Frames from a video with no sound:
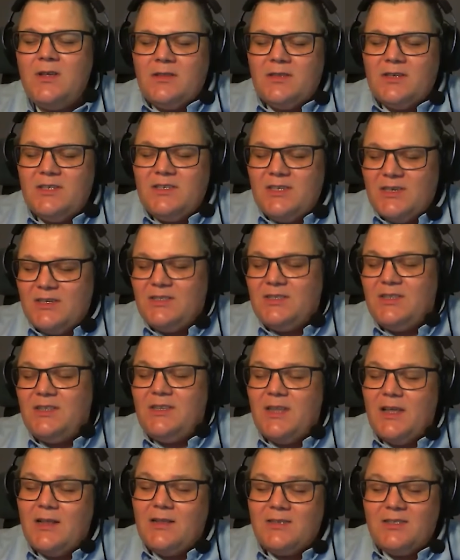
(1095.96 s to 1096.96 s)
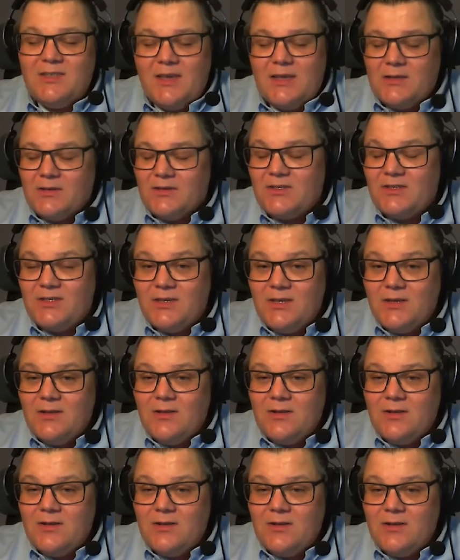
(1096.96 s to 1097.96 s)
316L stainless
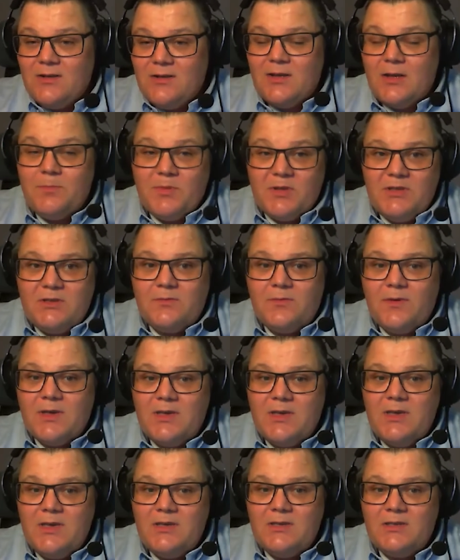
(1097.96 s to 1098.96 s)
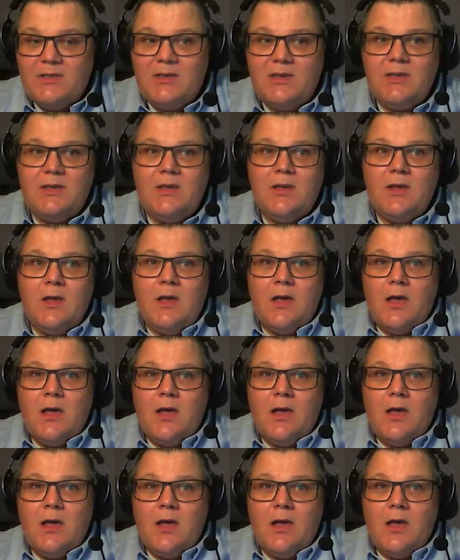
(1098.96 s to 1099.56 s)
steel that prints very easily.